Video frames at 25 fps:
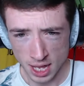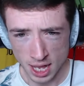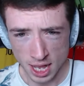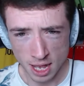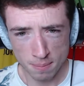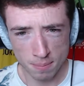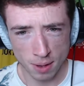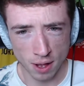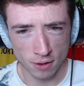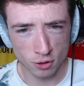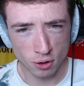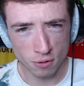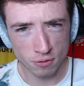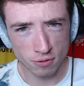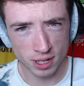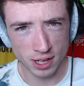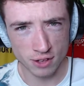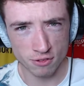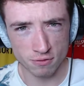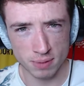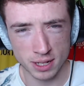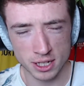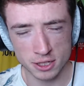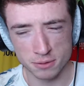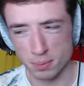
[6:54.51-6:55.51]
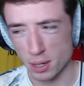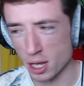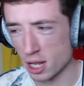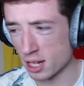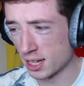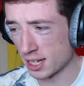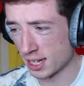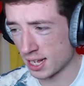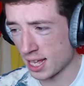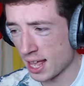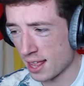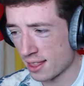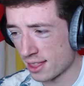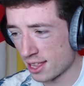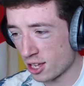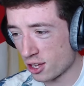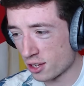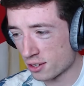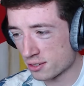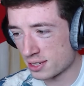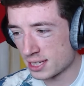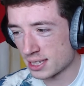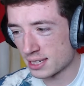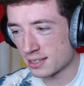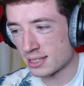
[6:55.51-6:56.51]
But I've gone for 11th place Burnley. They are
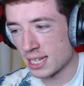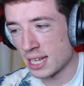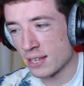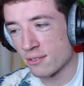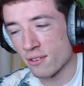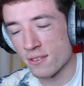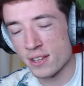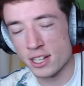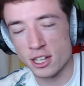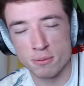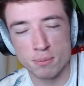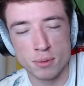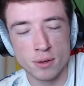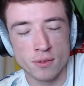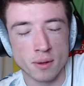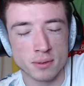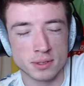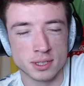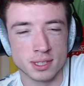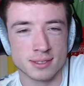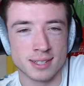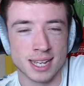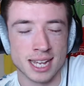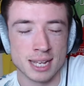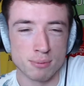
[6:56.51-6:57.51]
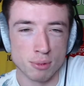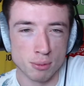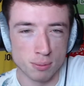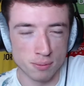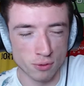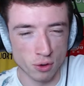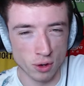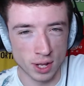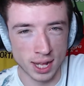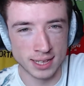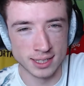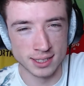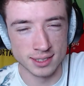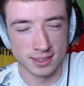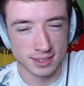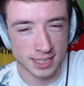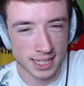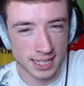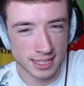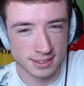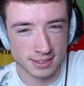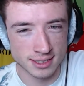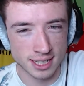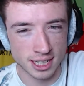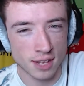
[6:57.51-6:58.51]
16th. I think they'll move up to the table before the end of the
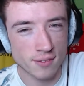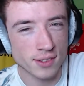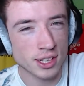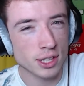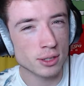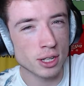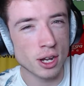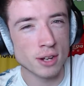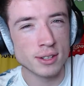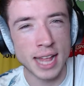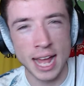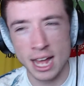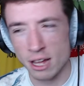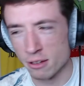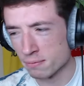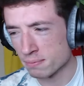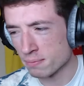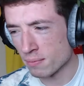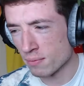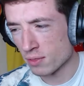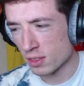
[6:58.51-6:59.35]
season. I don't think they'll go down.